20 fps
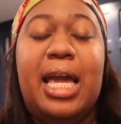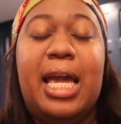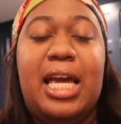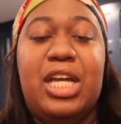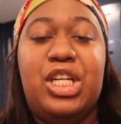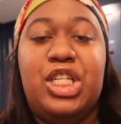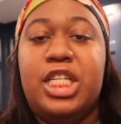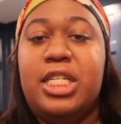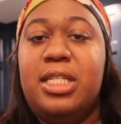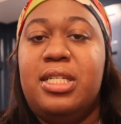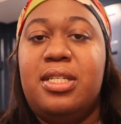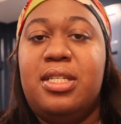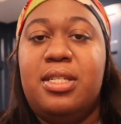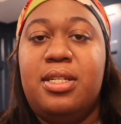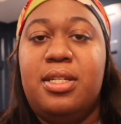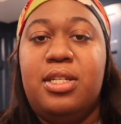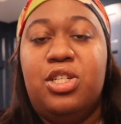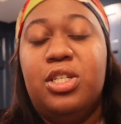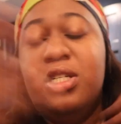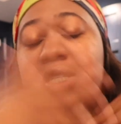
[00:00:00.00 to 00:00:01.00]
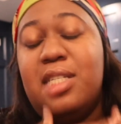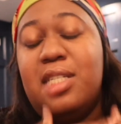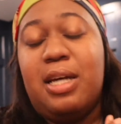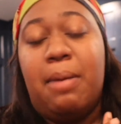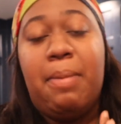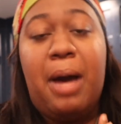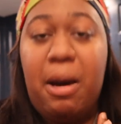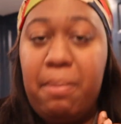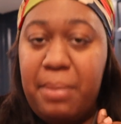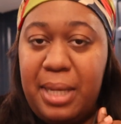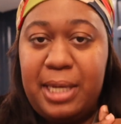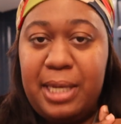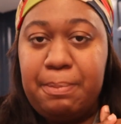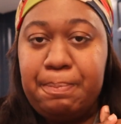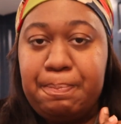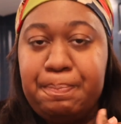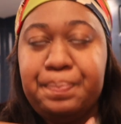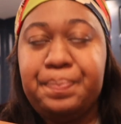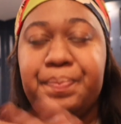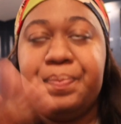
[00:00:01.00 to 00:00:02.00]
and just about
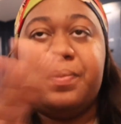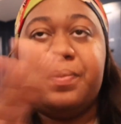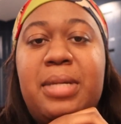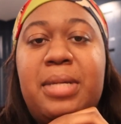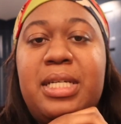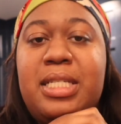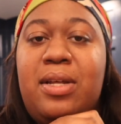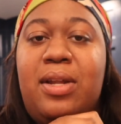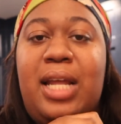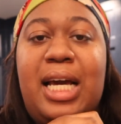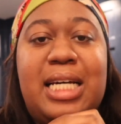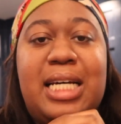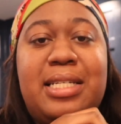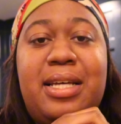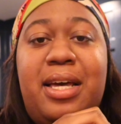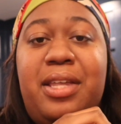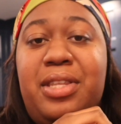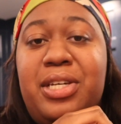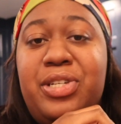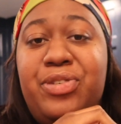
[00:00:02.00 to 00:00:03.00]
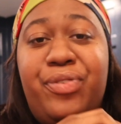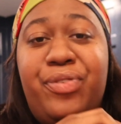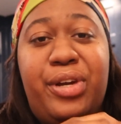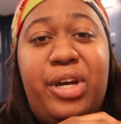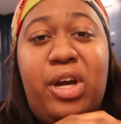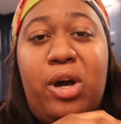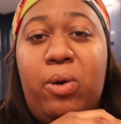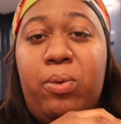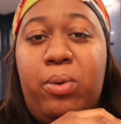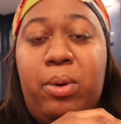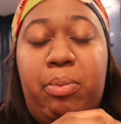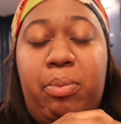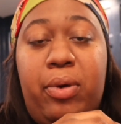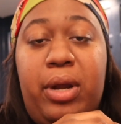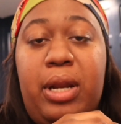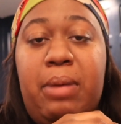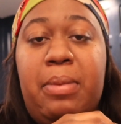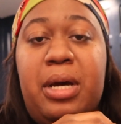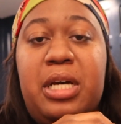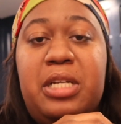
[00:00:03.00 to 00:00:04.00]
me. And so like I said, this video will
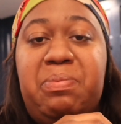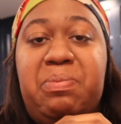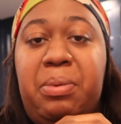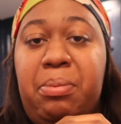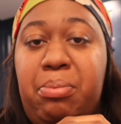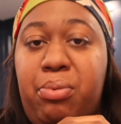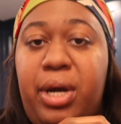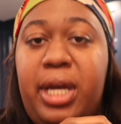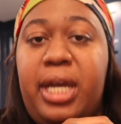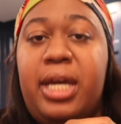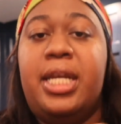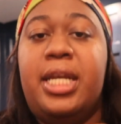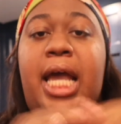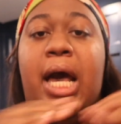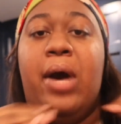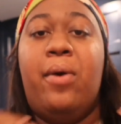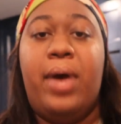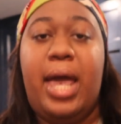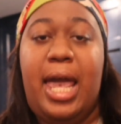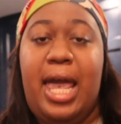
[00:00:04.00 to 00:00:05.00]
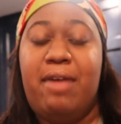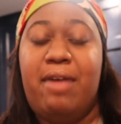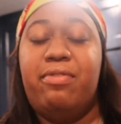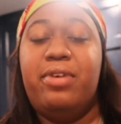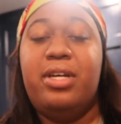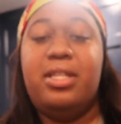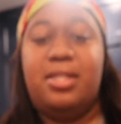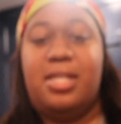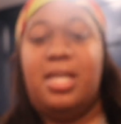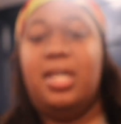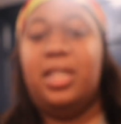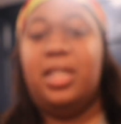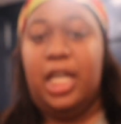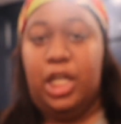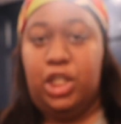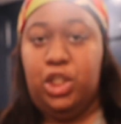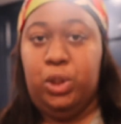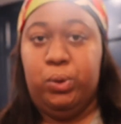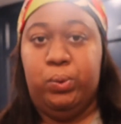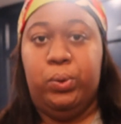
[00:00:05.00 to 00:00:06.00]
pretty much be breaking down everything
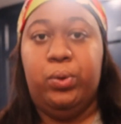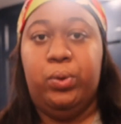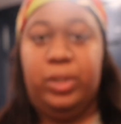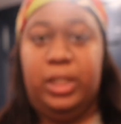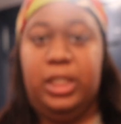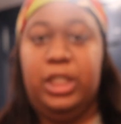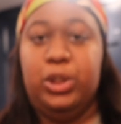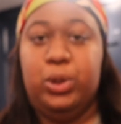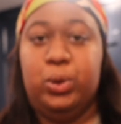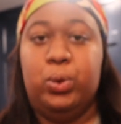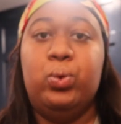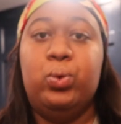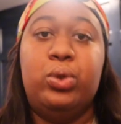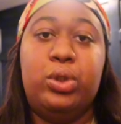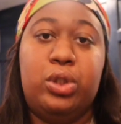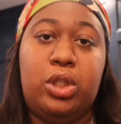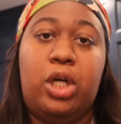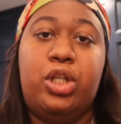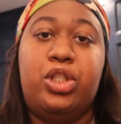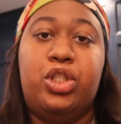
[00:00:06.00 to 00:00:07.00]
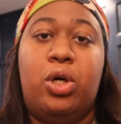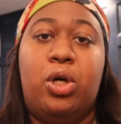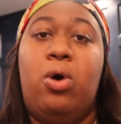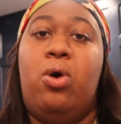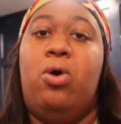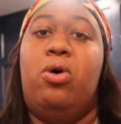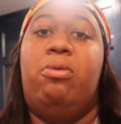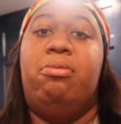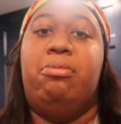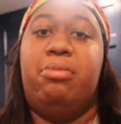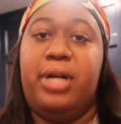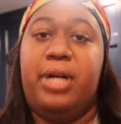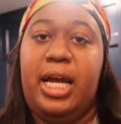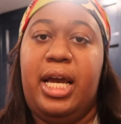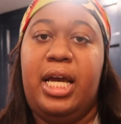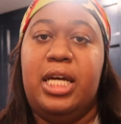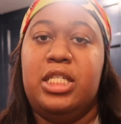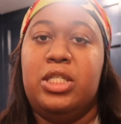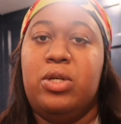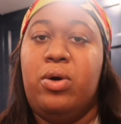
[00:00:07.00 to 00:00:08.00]
that you will need to start your own
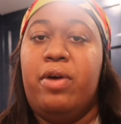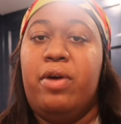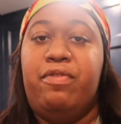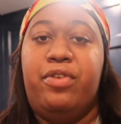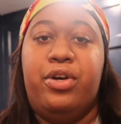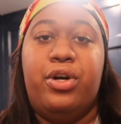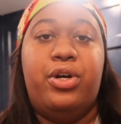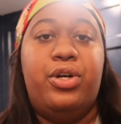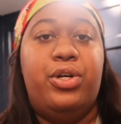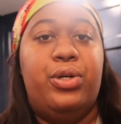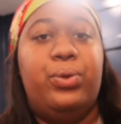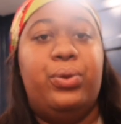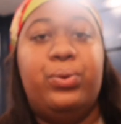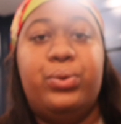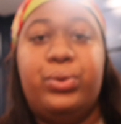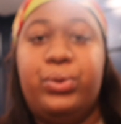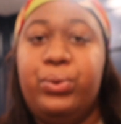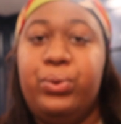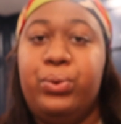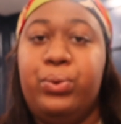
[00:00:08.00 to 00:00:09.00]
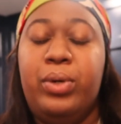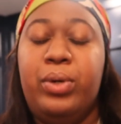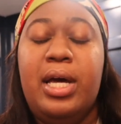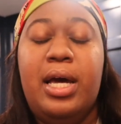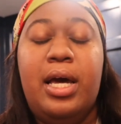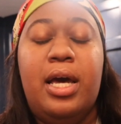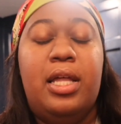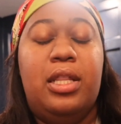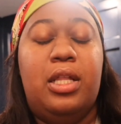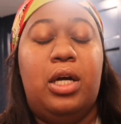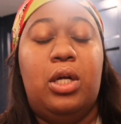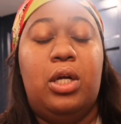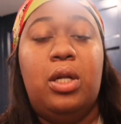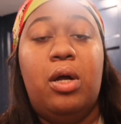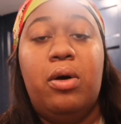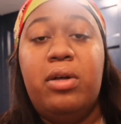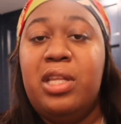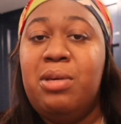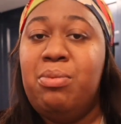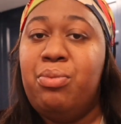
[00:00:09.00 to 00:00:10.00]
brand. So if you're new to the
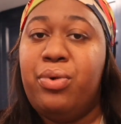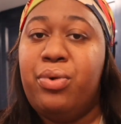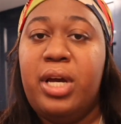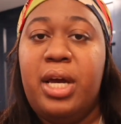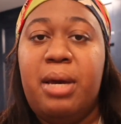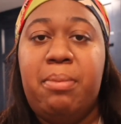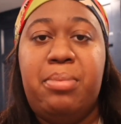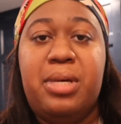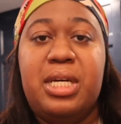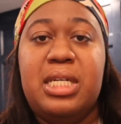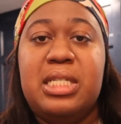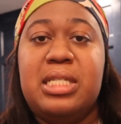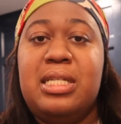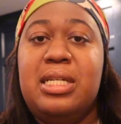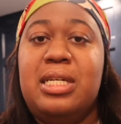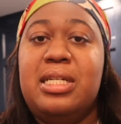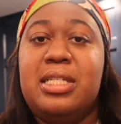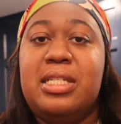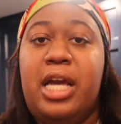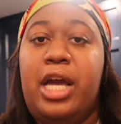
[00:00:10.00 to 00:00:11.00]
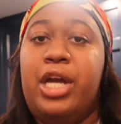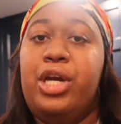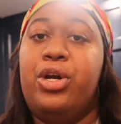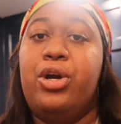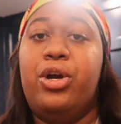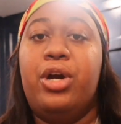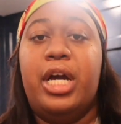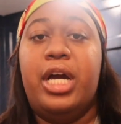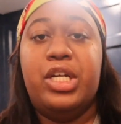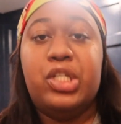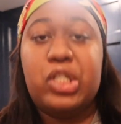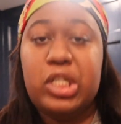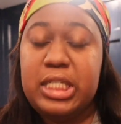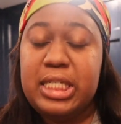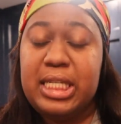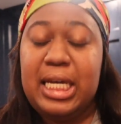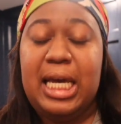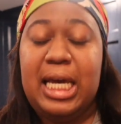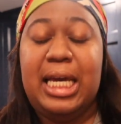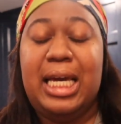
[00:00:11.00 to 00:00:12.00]
clothing brand business and you're
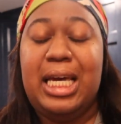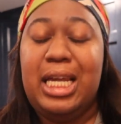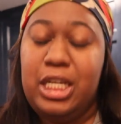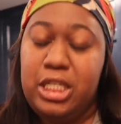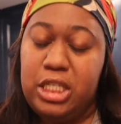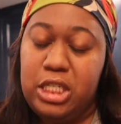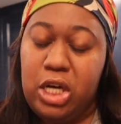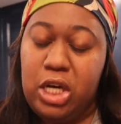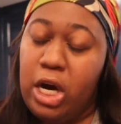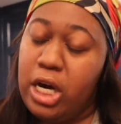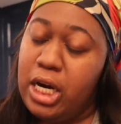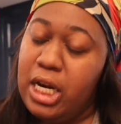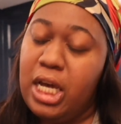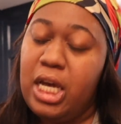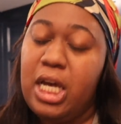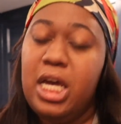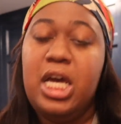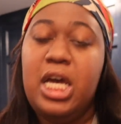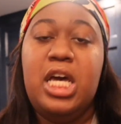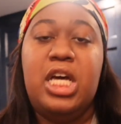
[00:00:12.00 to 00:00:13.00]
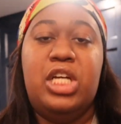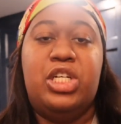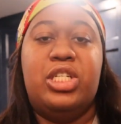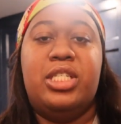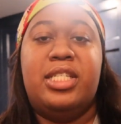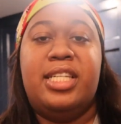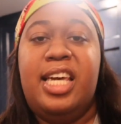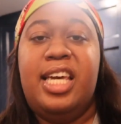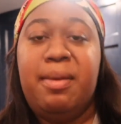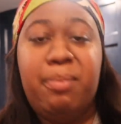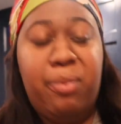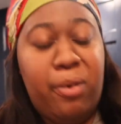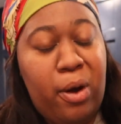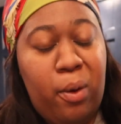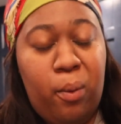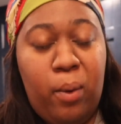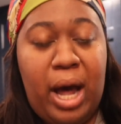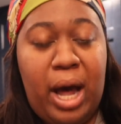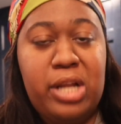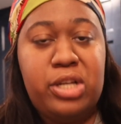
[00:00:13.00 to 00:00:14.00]
interested in getting started, just keep
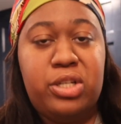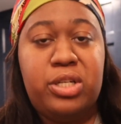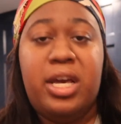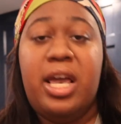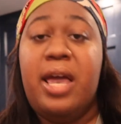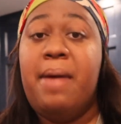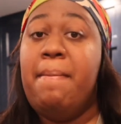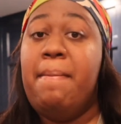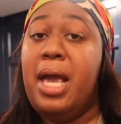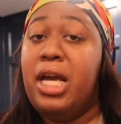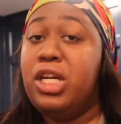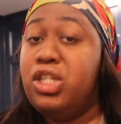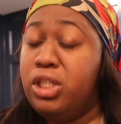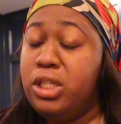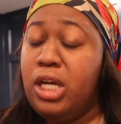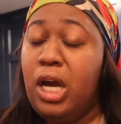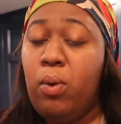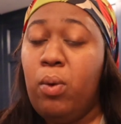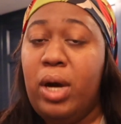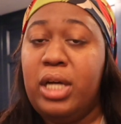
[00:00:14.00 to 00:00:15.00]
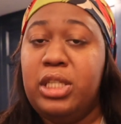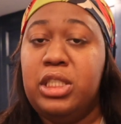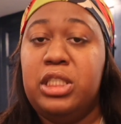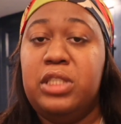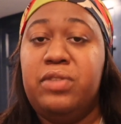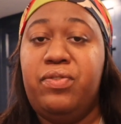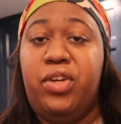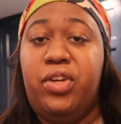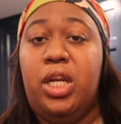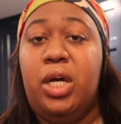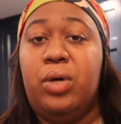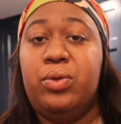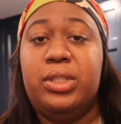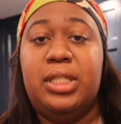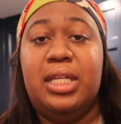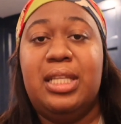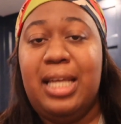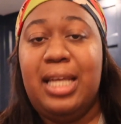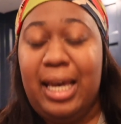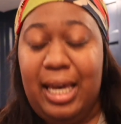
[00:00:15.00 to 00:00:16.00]
on watching and make sure y'all watch this video
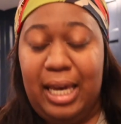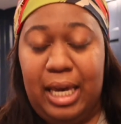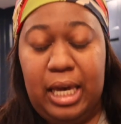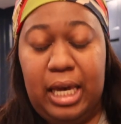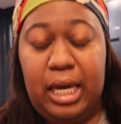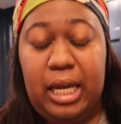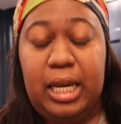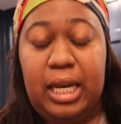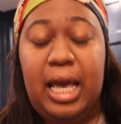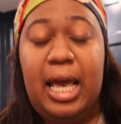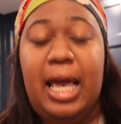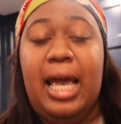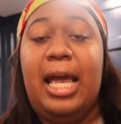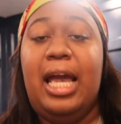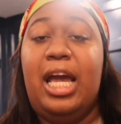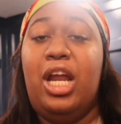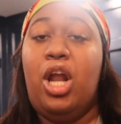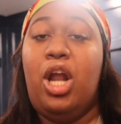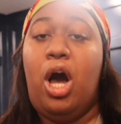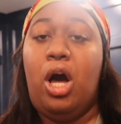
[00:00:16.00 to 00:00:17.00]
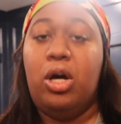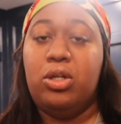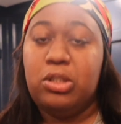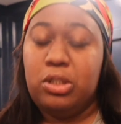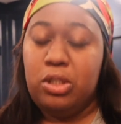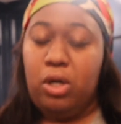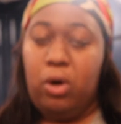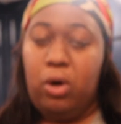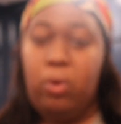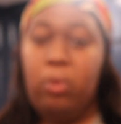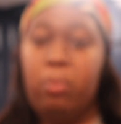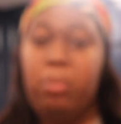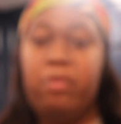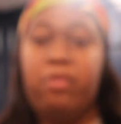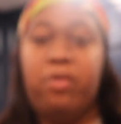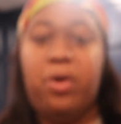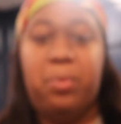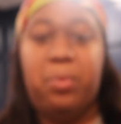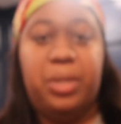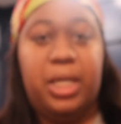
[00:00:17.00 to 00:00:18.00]
to the end. And also,
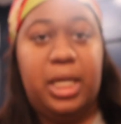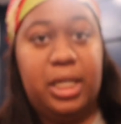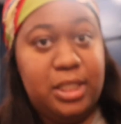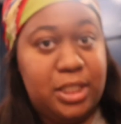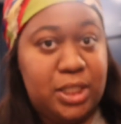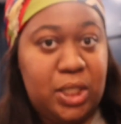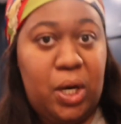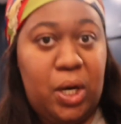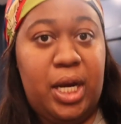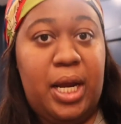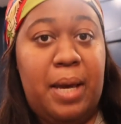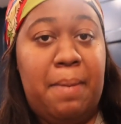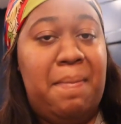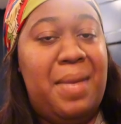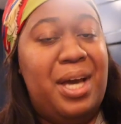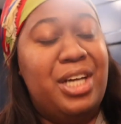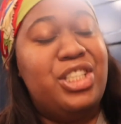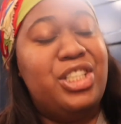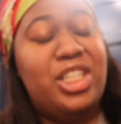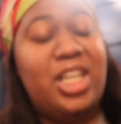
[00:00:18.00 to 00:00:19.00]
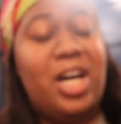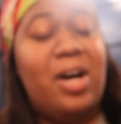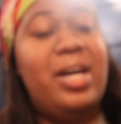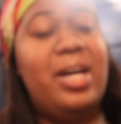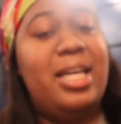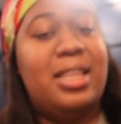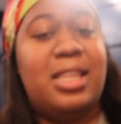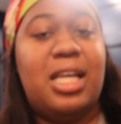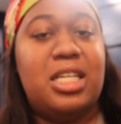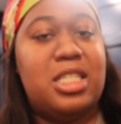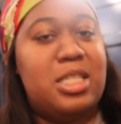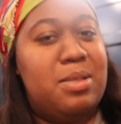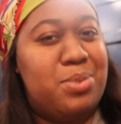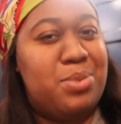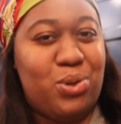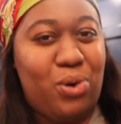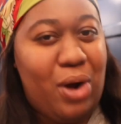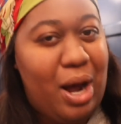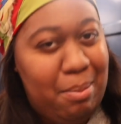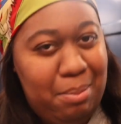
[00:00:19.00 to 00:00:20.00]
before we get started, make sure y'all hit that
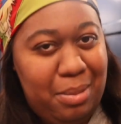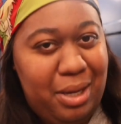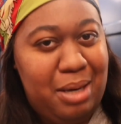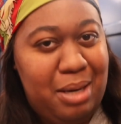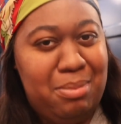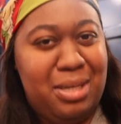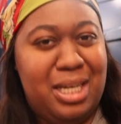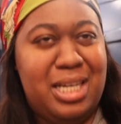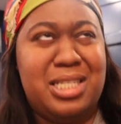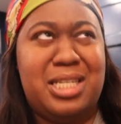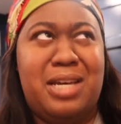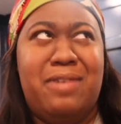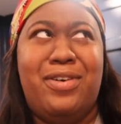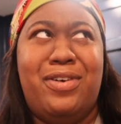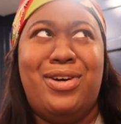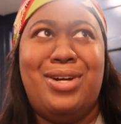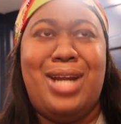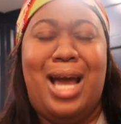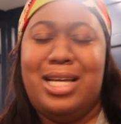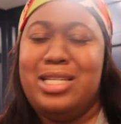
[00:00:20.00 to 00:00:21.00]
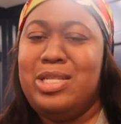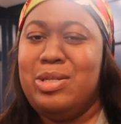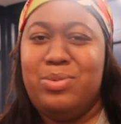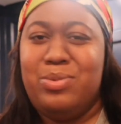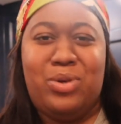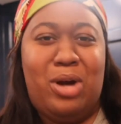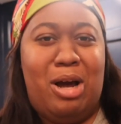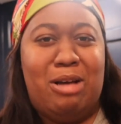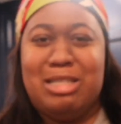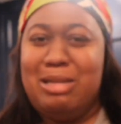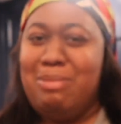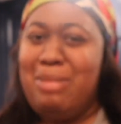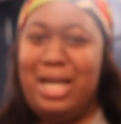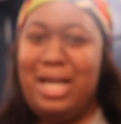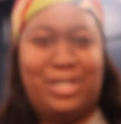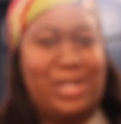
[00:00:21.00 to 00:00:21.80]
subscribe button, because if you're not subscribed to my